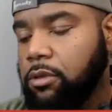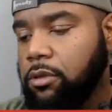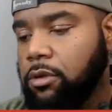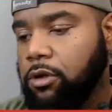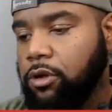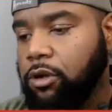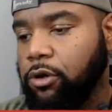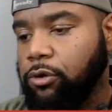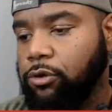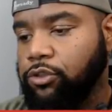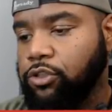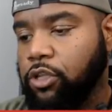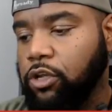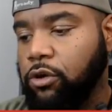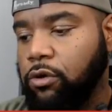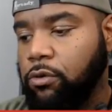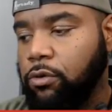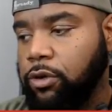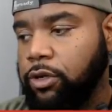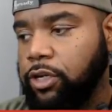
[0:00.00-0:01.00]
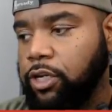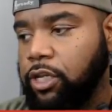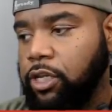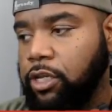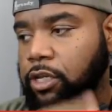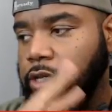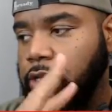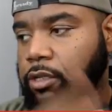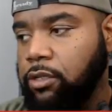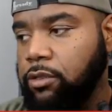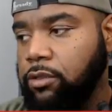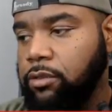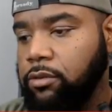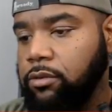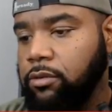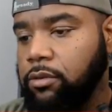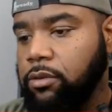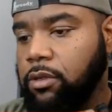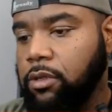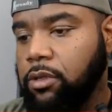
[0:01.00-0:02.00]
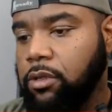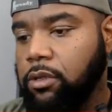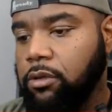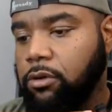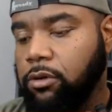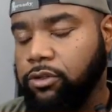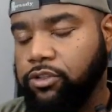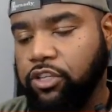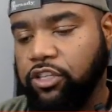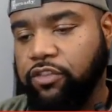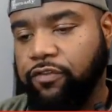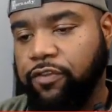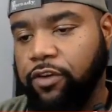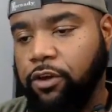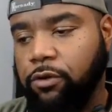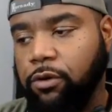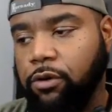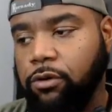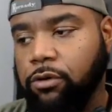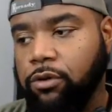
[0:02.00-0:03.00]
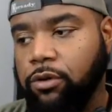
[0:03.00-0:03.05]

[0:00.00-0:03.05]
Are those the Hornady or is it the Federal?